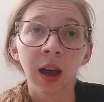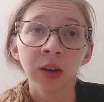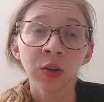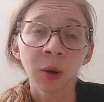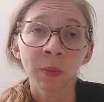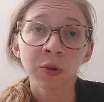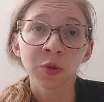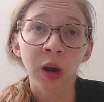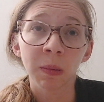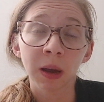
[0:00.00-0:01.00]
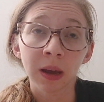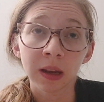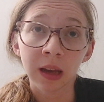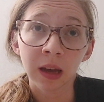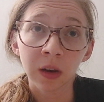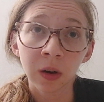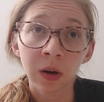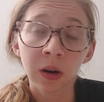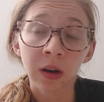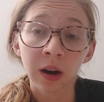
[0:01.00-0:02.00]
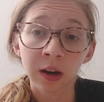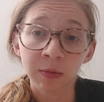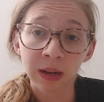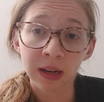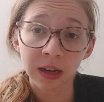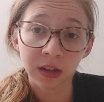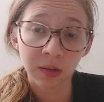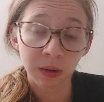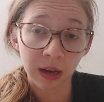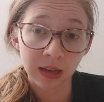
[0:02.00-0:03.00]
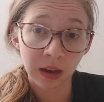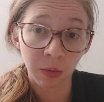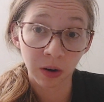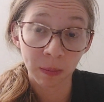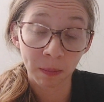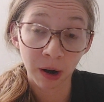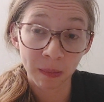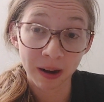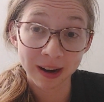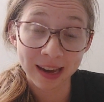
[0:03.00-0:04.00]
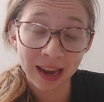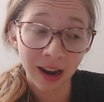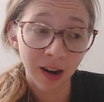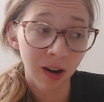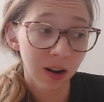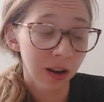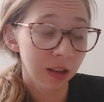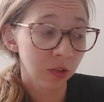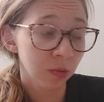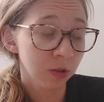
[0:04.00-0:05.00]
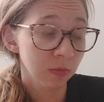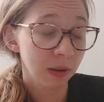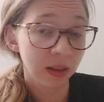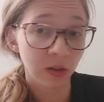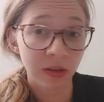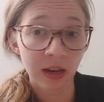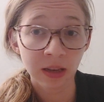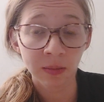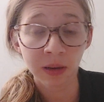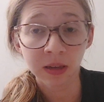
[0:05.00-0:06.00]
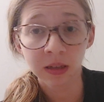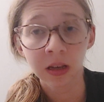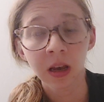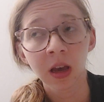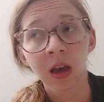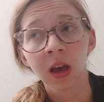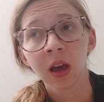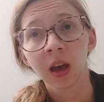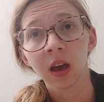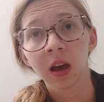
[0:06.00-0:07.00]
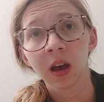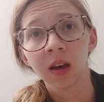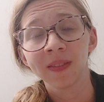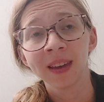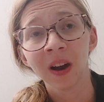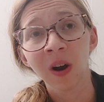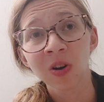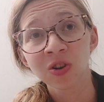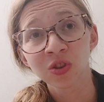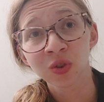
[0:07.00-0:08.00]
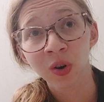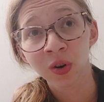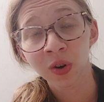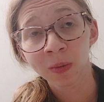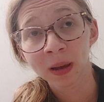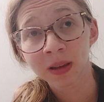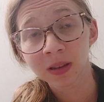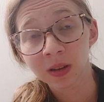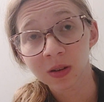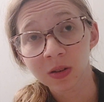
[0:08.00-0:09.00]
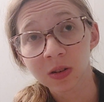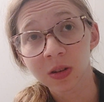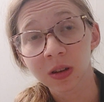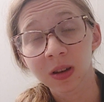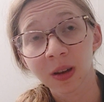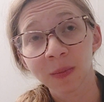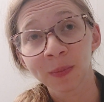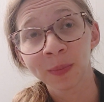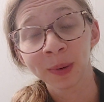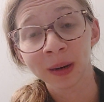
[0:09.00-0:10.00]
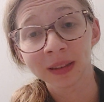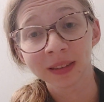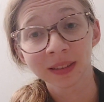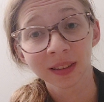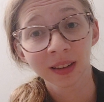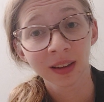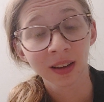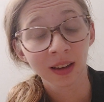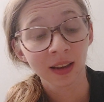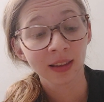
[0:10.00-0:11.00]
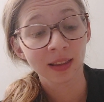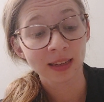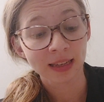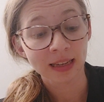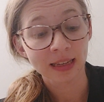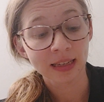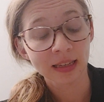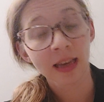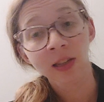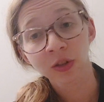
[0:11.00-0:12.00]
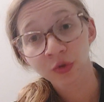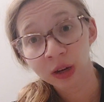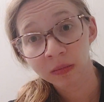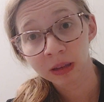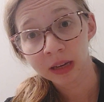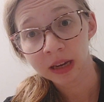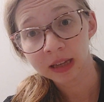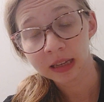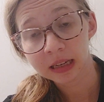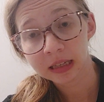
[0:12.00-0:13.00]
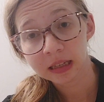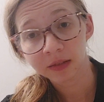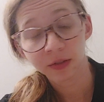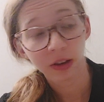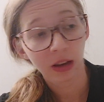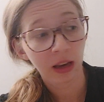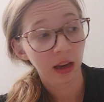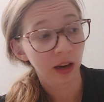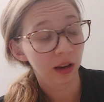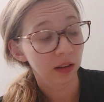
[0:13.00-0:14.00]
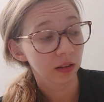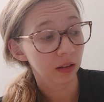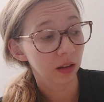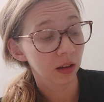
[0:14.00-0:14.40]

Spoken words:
I do not prescribe any other kind of medication because I work in primary care in terms of benzodiazepines. There are stronger benzos, but this is extremely addictive and